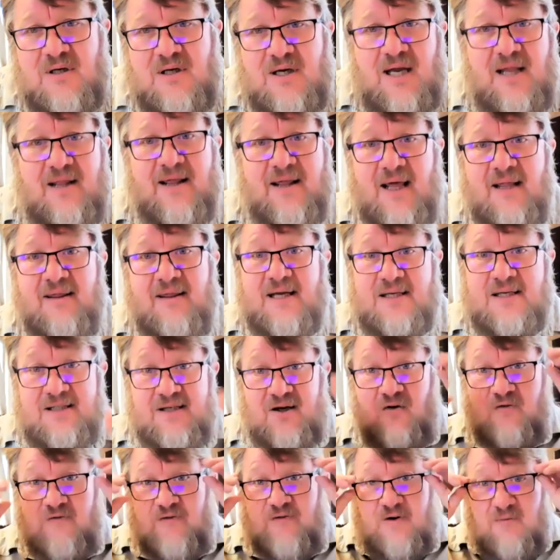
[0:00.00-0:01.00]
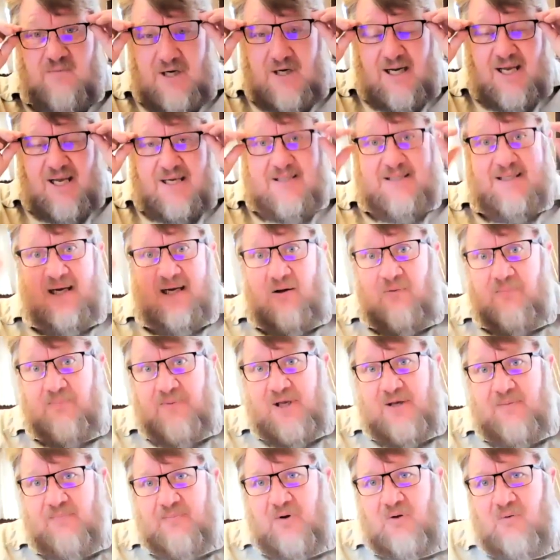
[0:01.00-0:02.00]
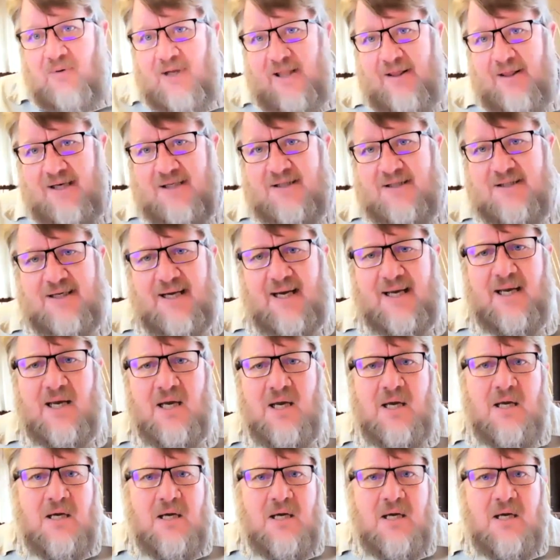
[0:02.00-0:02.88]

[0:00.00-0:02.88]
And that's often what I tell people when they say,